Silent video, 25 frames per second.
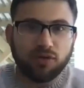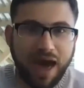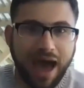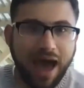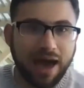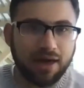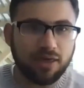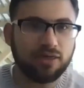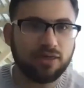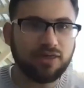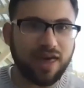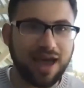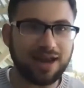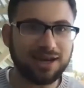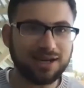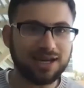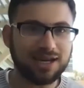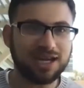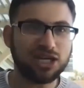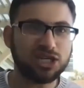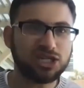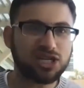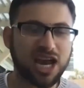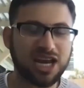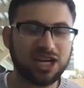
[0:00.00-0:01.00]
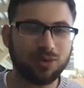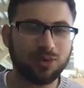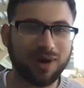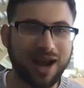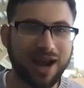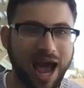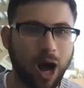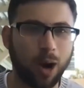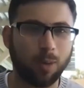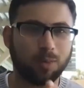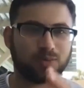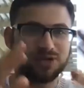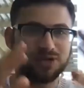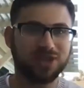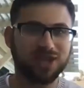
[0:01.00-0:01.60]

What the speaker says: that need genuine help.